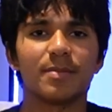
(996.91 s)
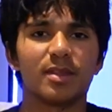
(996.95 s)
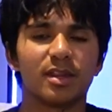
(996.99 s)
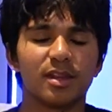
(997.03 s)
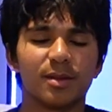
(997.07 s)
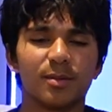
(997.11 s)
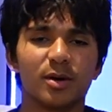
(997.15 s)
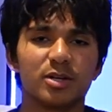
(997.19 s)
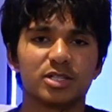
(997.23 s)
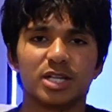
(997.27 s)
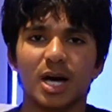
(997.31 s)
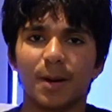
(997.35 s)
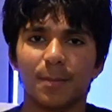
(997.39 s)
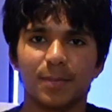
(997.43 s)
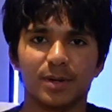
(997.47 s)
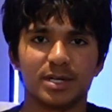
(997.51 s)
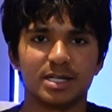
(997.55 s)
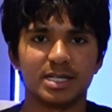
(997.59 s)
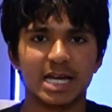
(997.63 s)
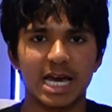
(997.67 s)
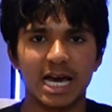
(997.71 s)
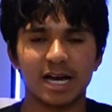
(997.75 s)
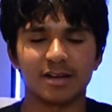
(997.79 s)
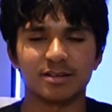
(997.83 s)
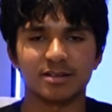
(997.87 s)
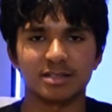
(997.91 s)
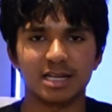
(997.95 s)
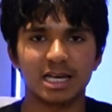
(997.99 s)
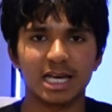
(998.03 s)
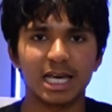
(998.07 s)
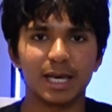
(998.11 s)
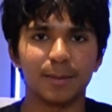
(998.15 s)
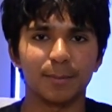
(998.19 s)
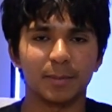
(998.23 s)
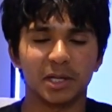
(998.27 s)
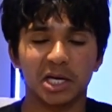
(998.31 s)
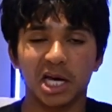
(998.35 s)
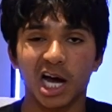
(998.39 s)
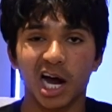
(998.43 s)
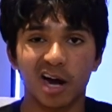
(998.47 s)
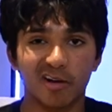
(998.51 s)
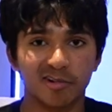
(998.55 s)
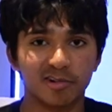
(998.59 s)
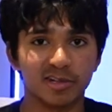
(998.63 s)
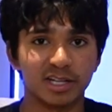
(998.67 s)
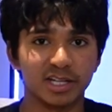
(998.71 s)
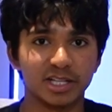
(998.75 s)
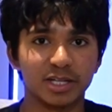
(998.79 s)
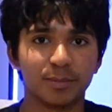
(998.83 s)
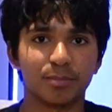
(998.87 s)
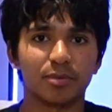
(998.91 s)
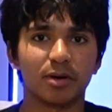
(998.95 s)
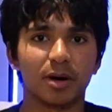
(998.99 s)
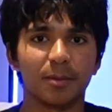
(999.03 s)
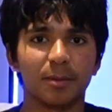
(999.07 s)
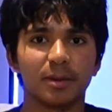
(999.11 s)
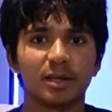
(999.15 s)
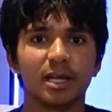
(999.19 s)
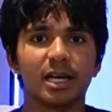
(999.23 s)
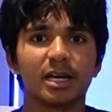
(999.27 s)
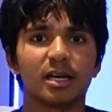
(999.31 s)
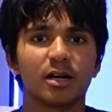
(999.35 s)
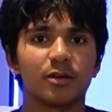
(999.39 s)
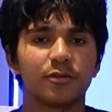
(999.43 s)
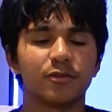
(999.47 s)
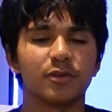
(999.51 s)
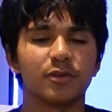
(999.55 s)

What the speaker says: They're the most up and down team currently in the Premier League, I